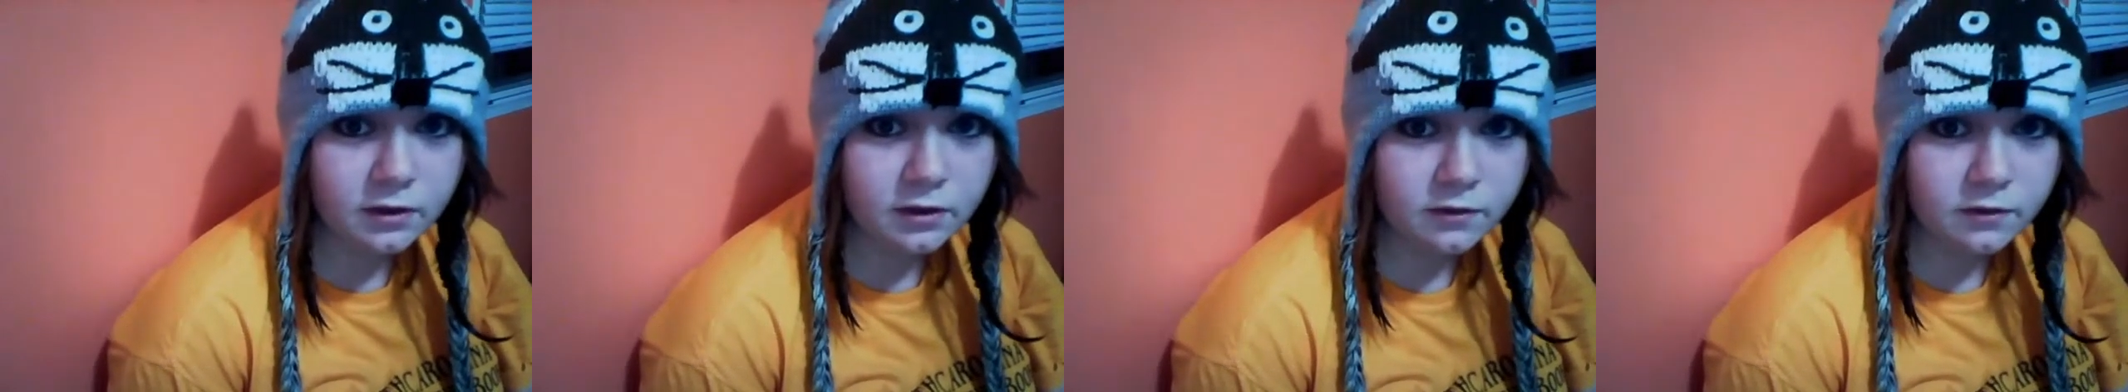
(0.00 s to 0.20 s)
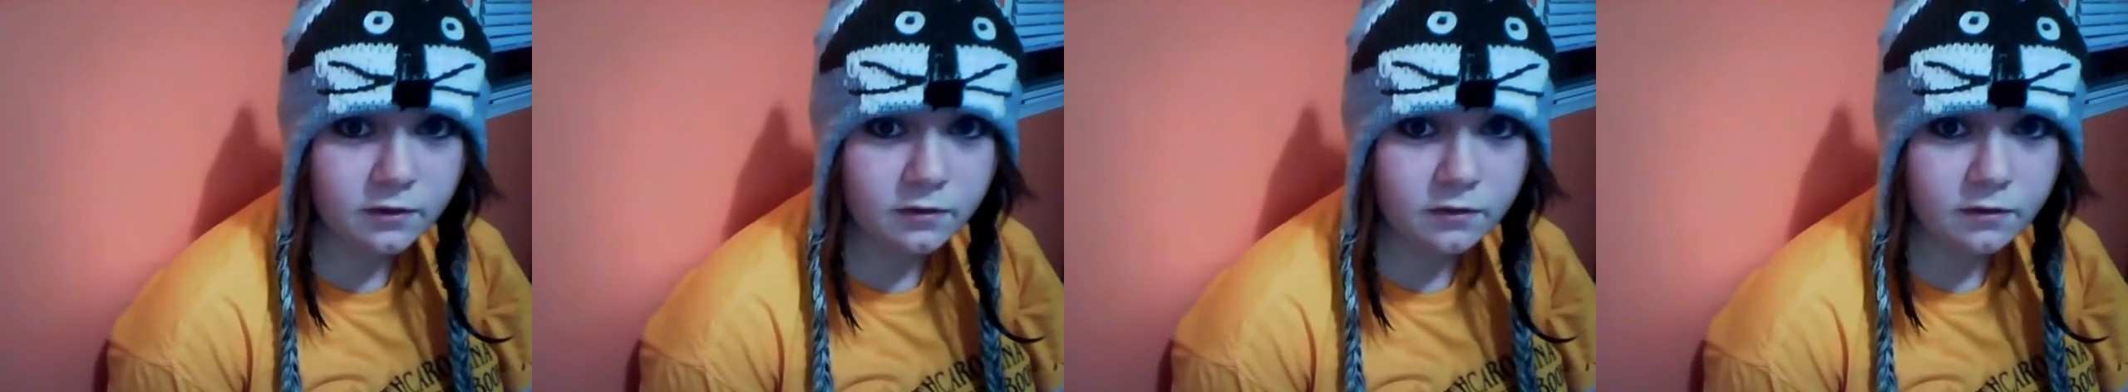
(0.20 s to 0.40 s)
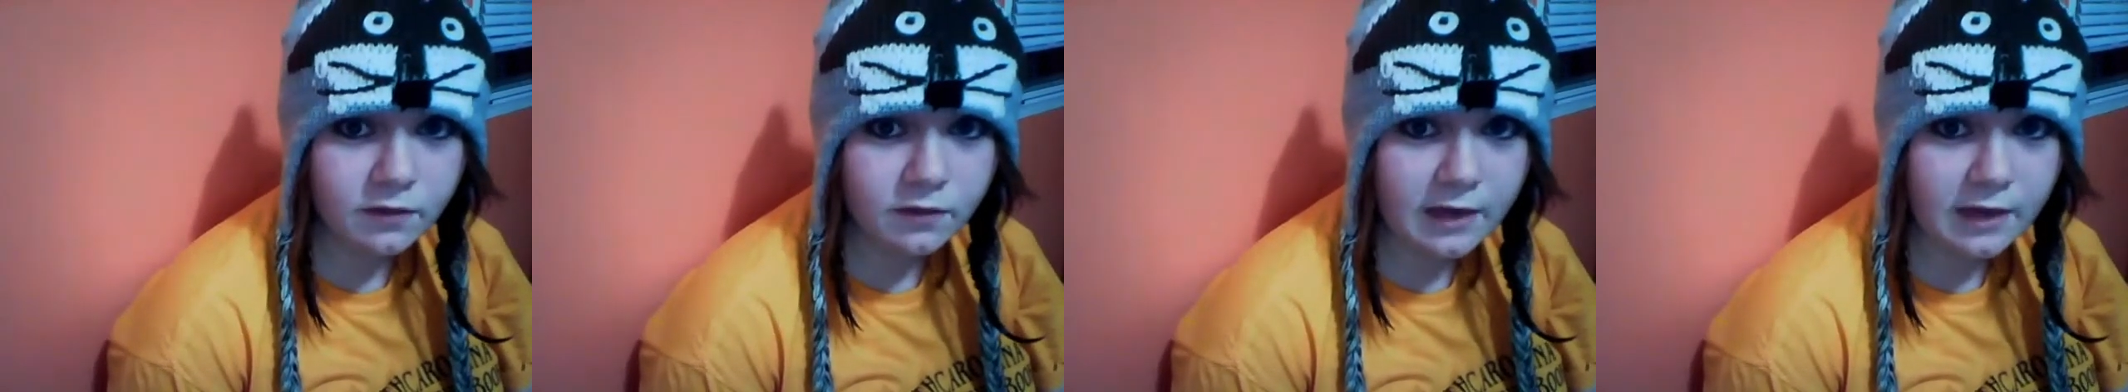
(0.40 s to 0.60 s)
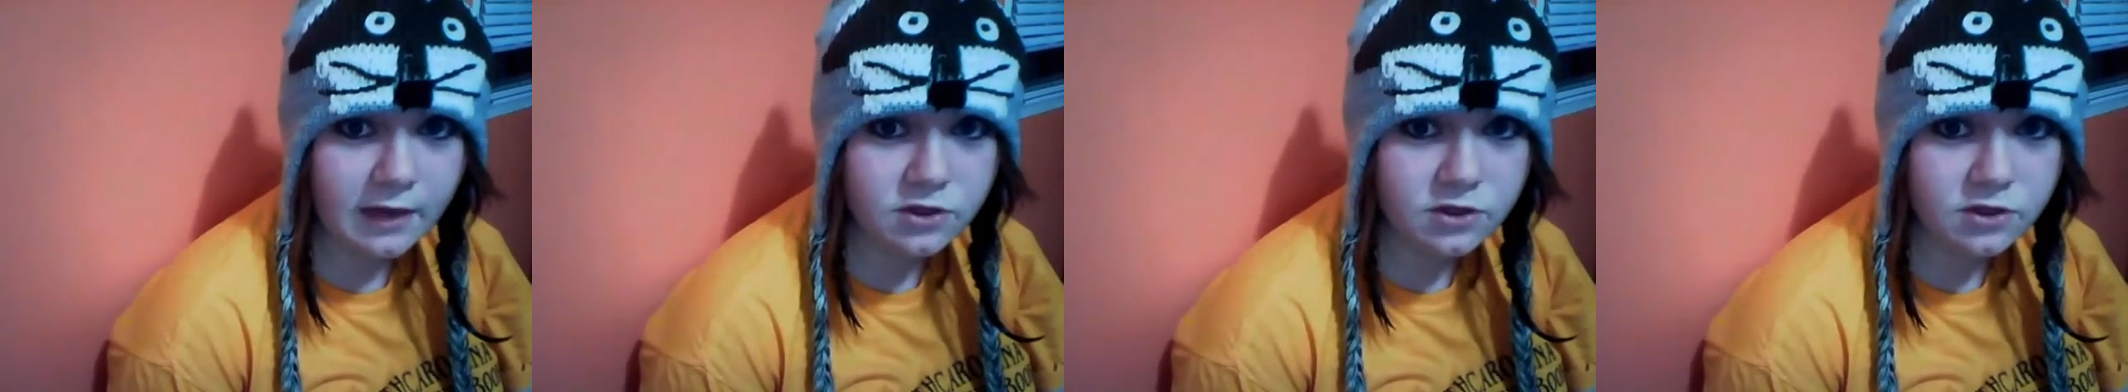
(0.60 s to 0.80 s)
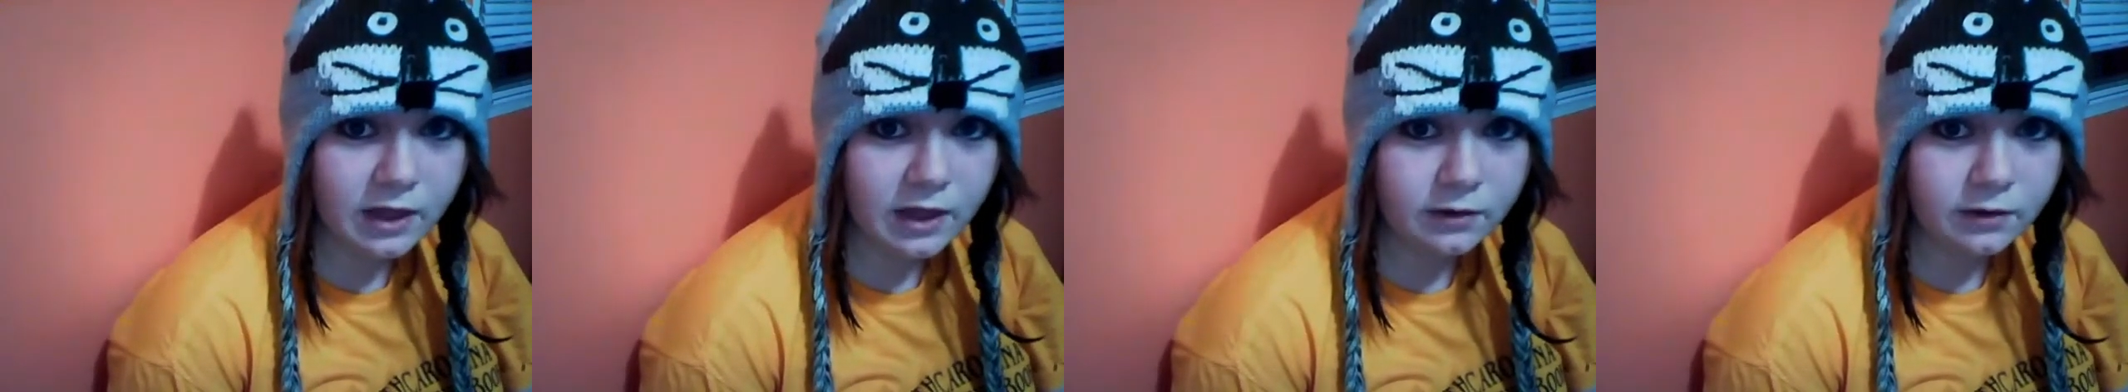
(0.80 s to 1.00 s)
/
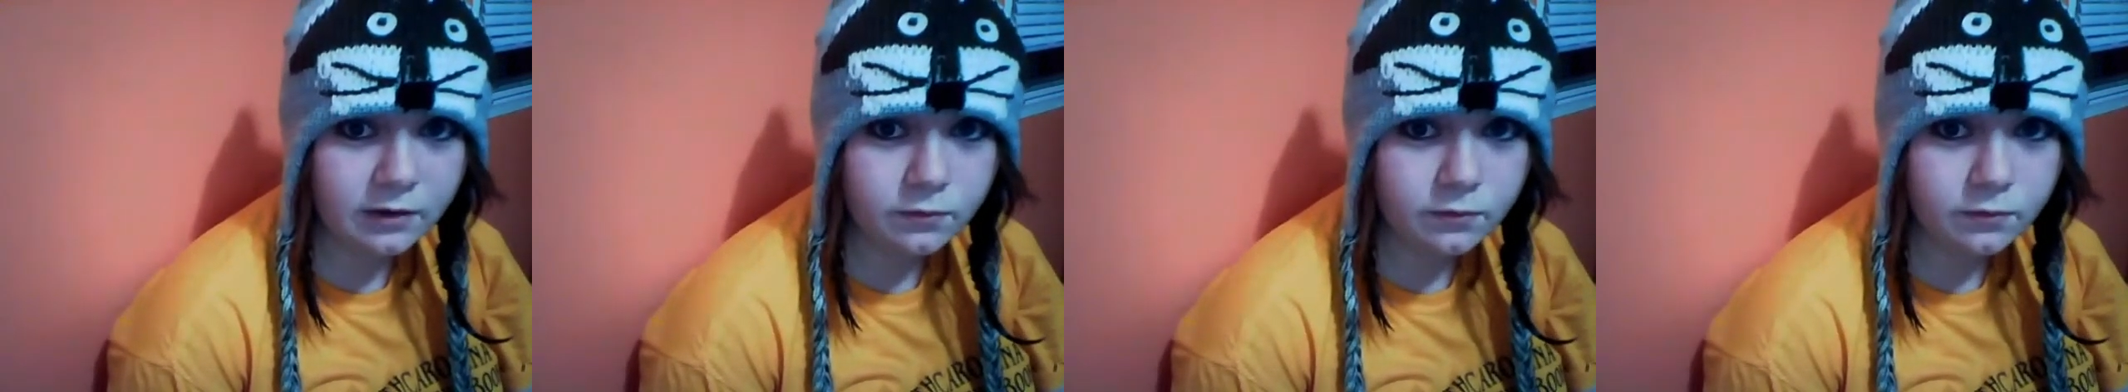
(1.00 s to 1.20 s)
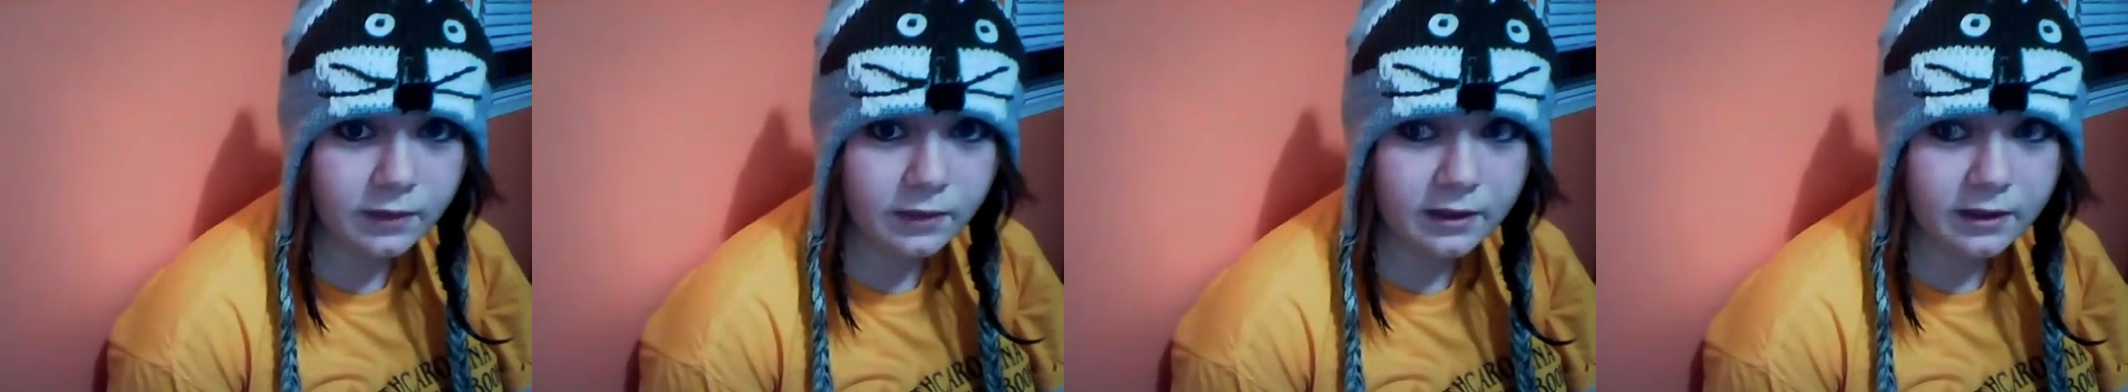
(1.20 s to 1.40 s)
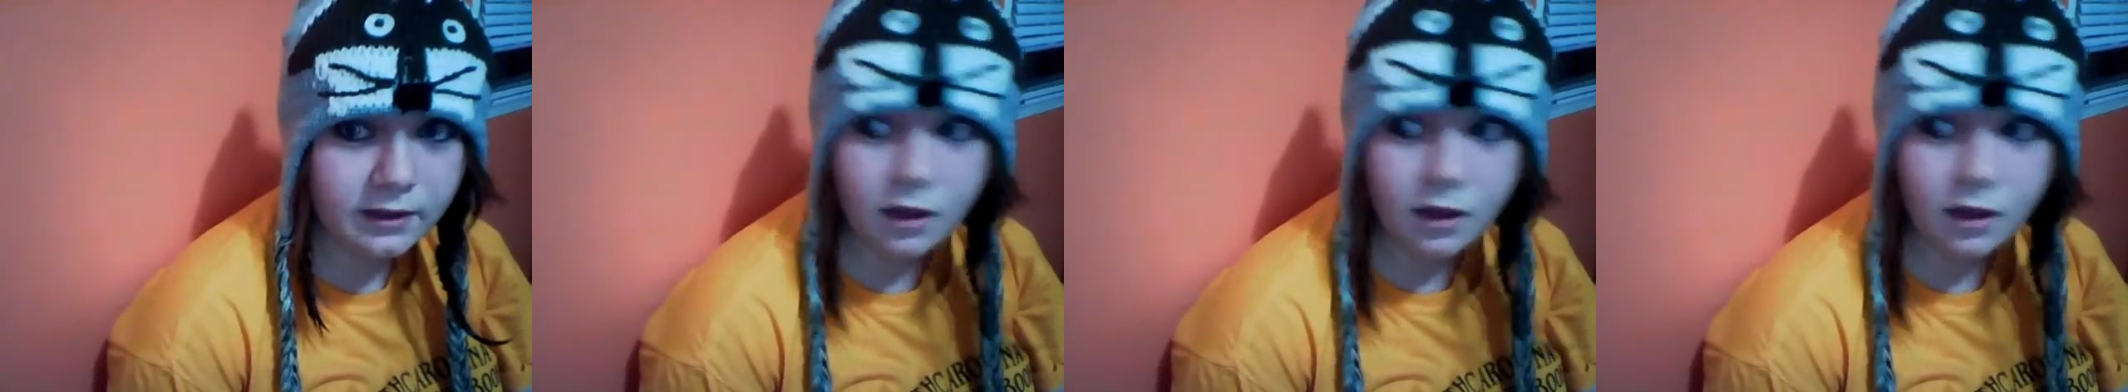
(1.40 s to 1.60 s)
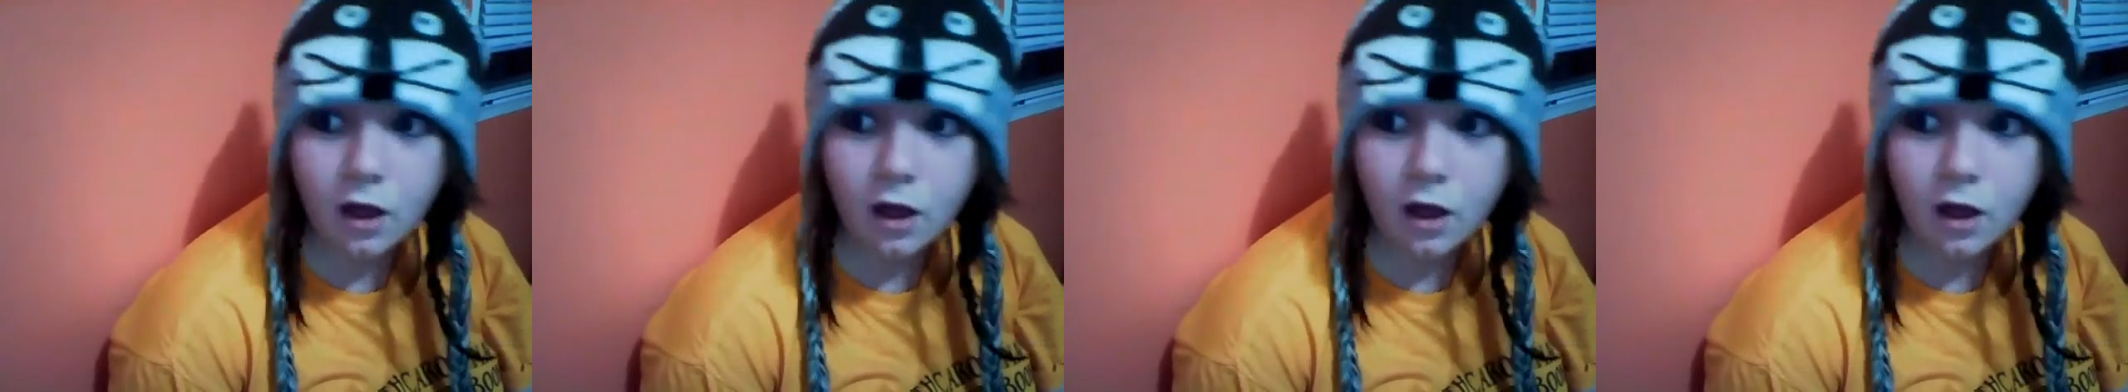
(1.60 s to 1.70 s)
at Cool Lake.